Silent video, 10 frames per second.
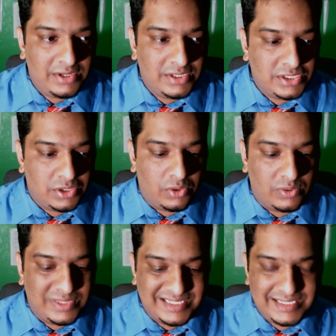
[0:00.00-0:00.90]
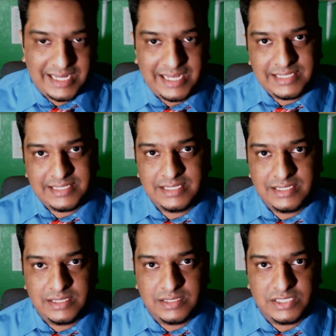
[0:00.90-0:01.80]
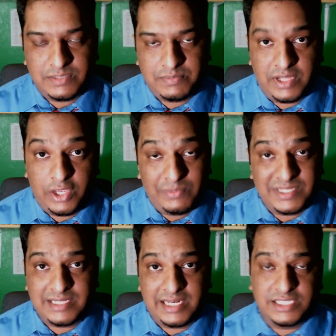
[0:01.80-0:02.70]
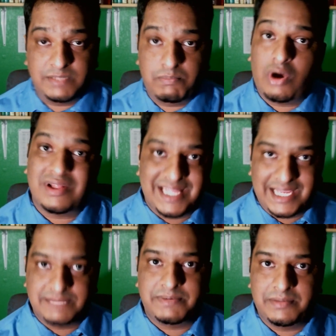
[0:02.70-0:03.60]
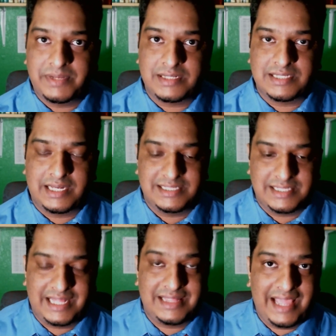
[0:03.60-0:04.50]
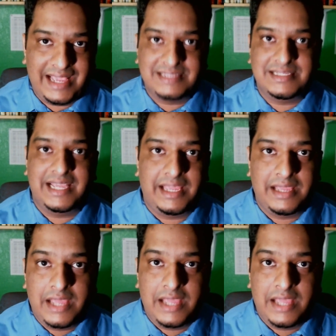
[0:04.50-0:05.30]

So the human studies support the experimental studies in that there is a